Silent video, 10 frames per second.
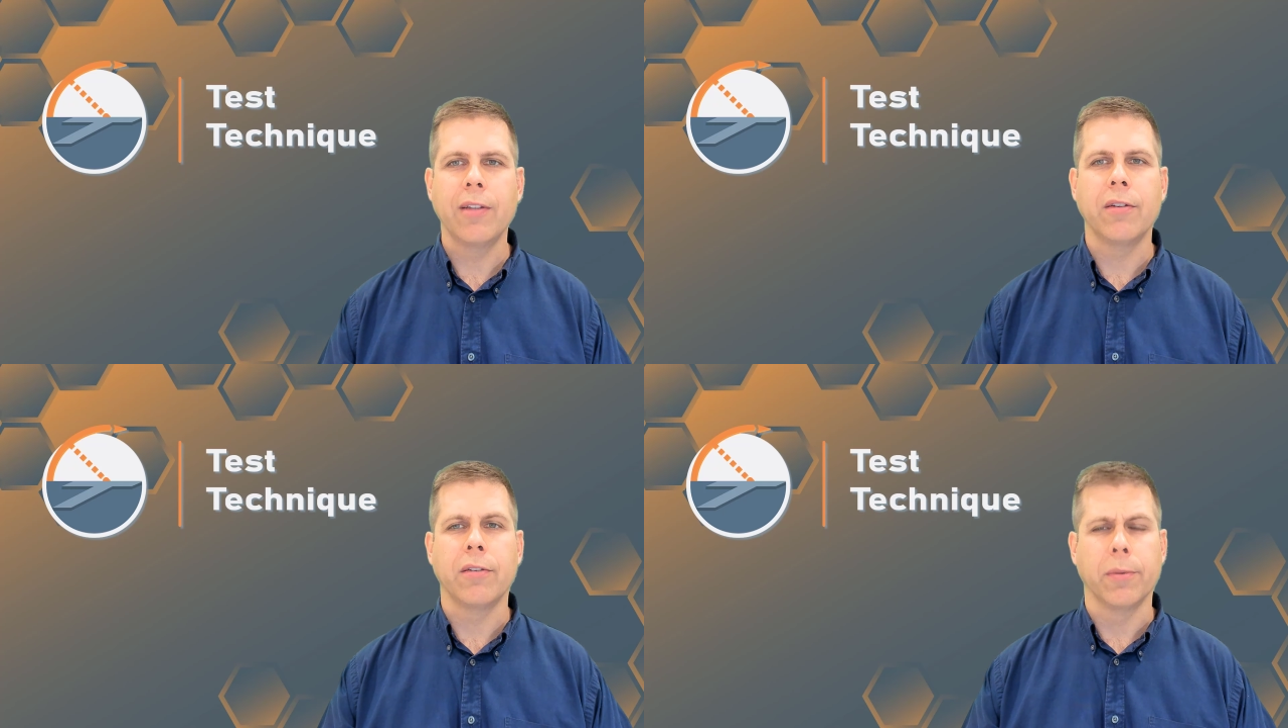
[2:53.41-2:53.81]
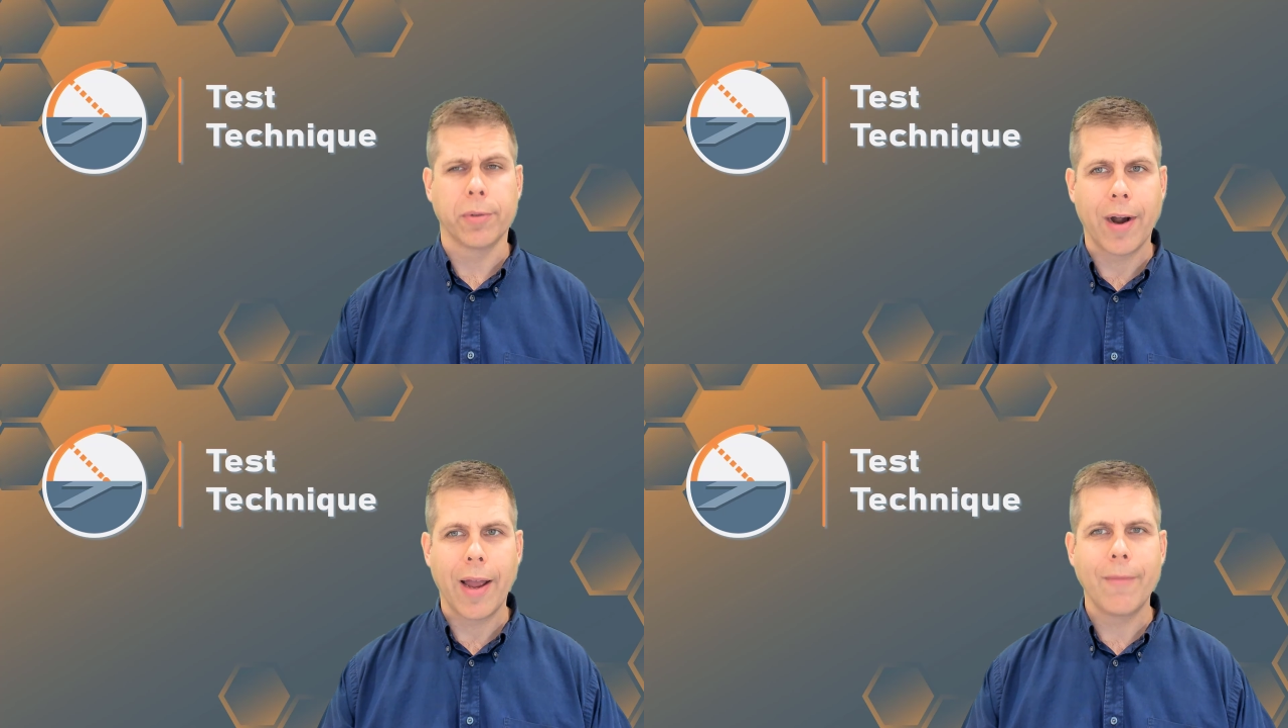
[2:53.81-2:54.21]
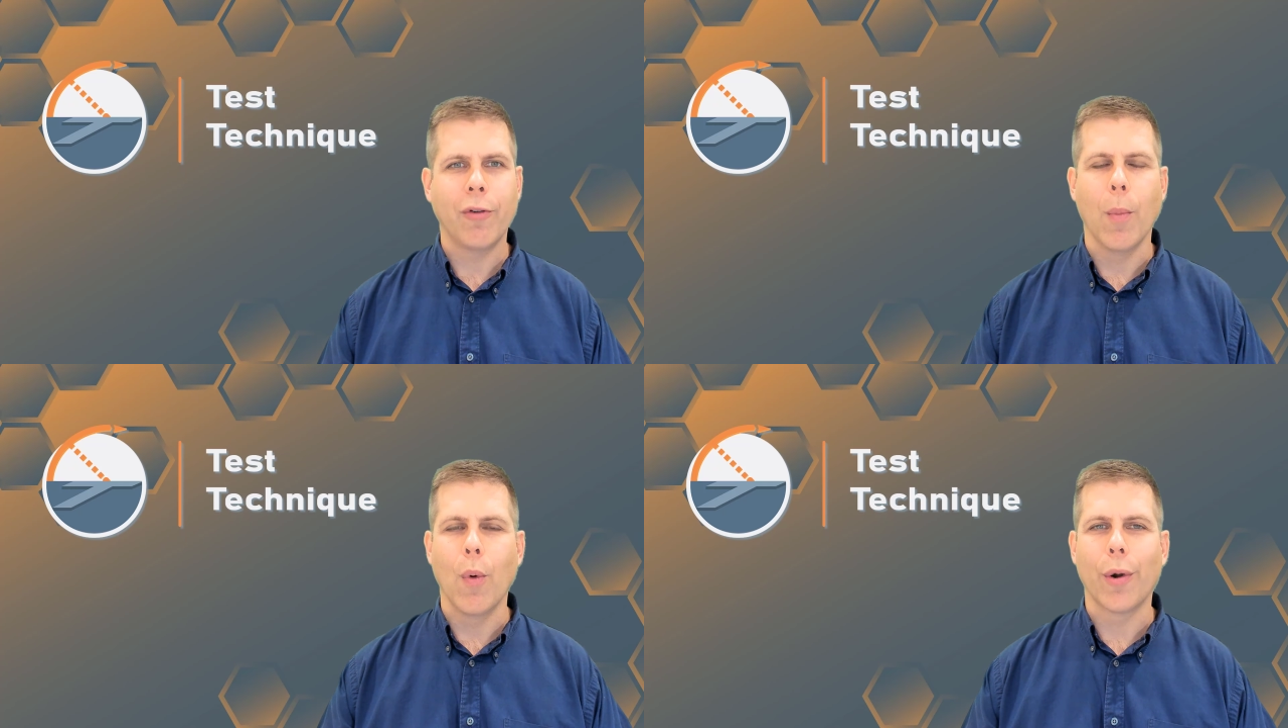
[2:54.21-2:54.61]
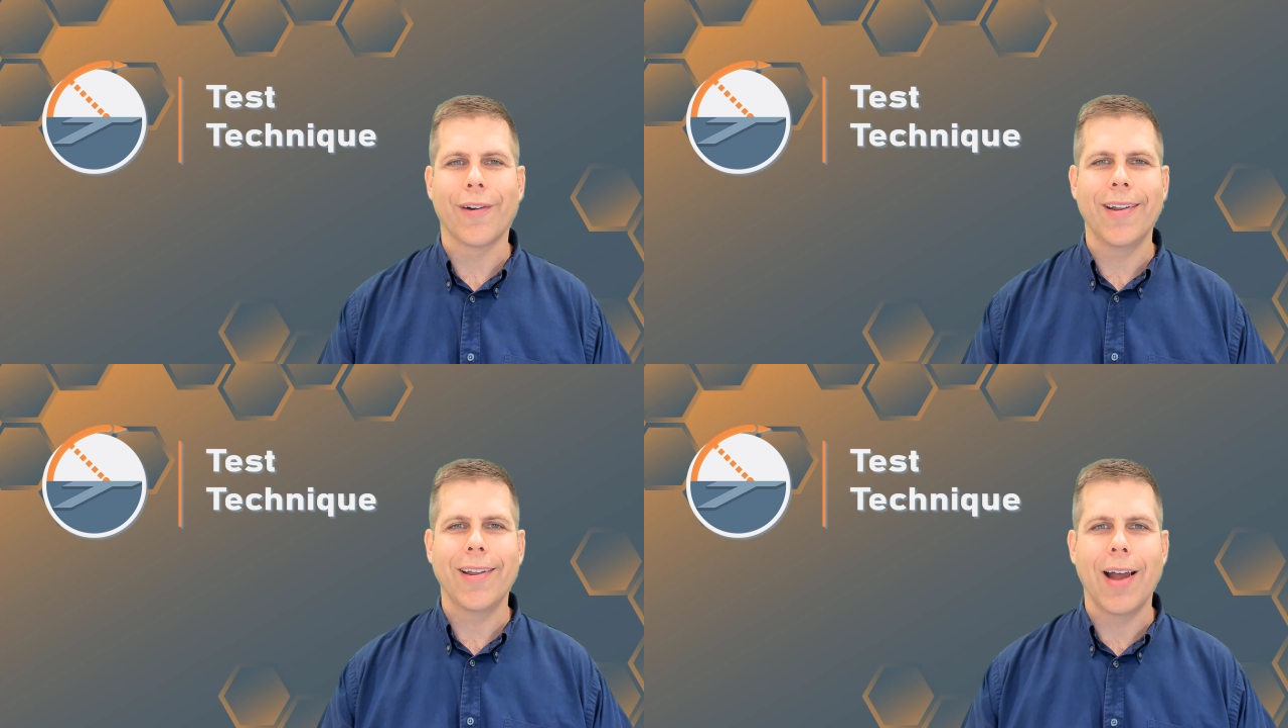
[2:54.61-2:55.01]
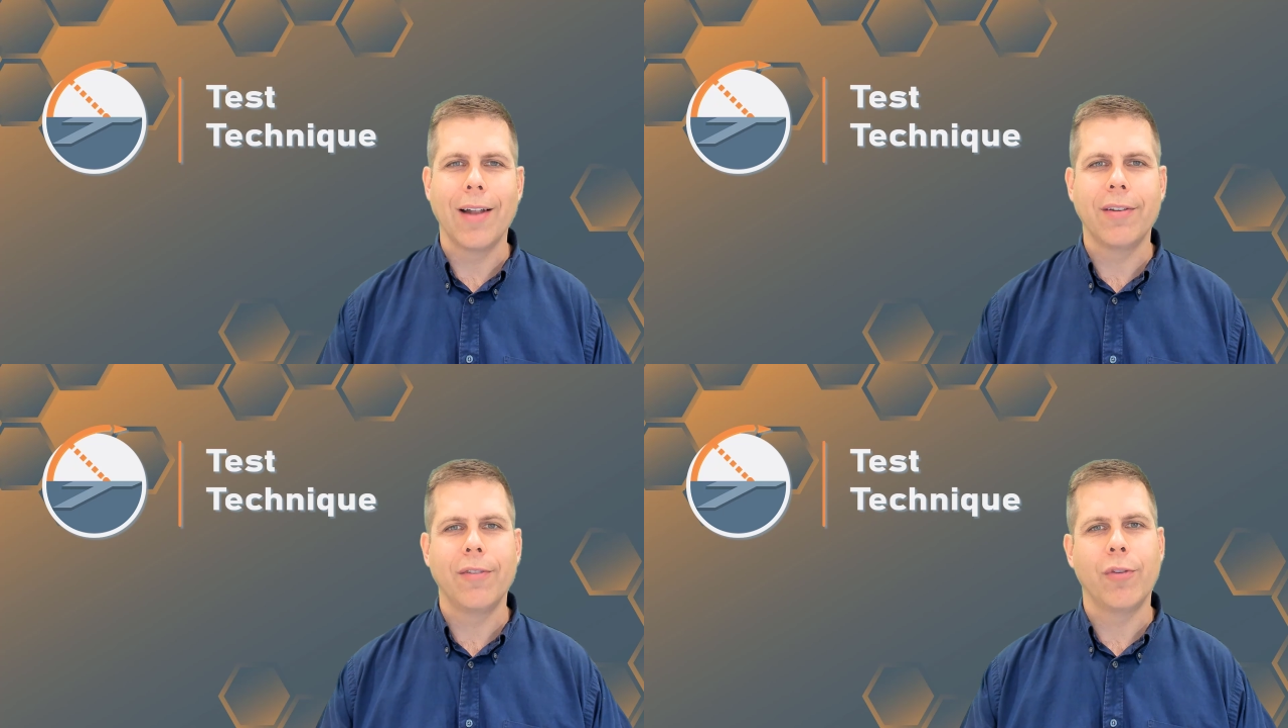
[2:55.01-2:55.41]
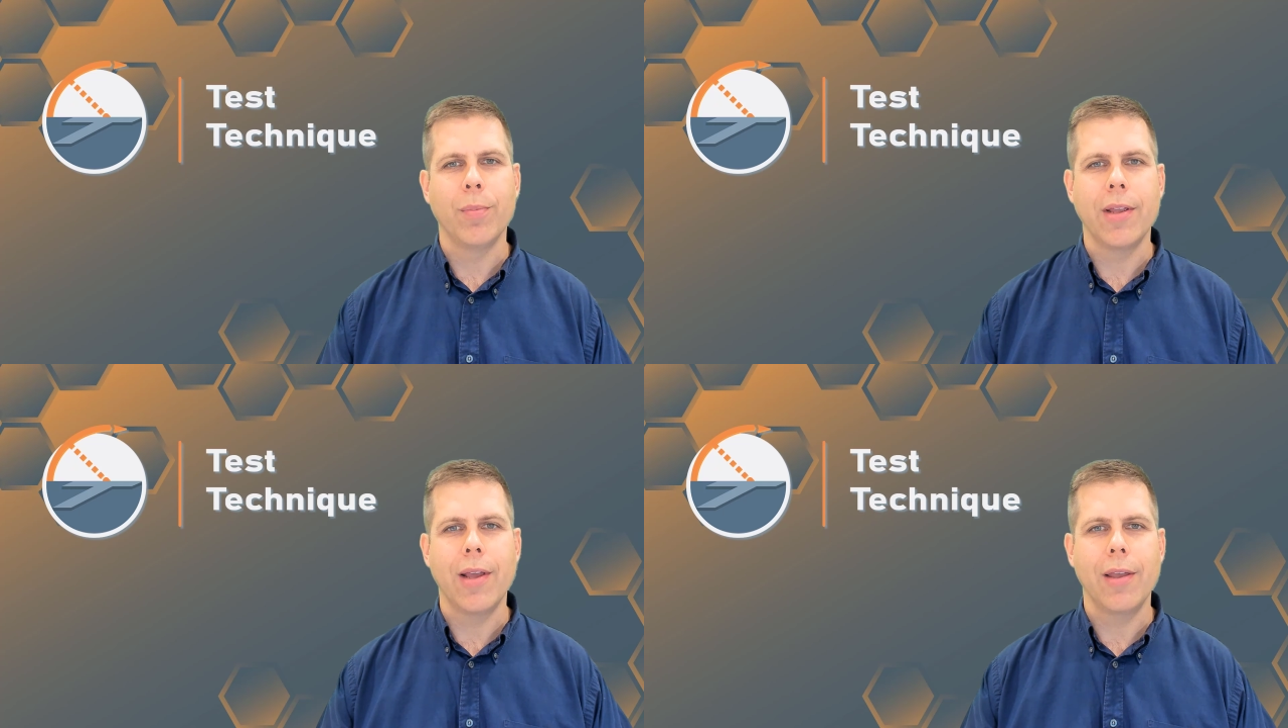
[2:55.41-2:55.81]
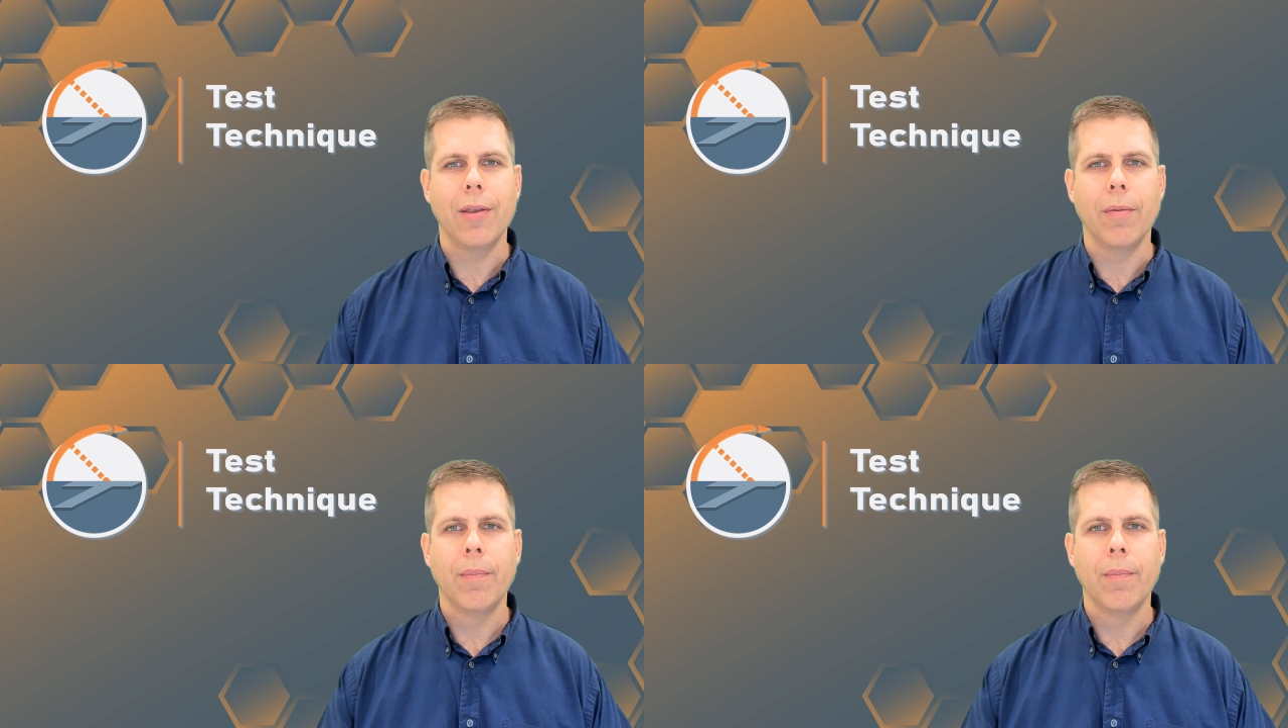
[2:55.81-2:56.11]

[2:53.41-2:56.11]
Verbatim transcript: to subscribe for more great content from D A U.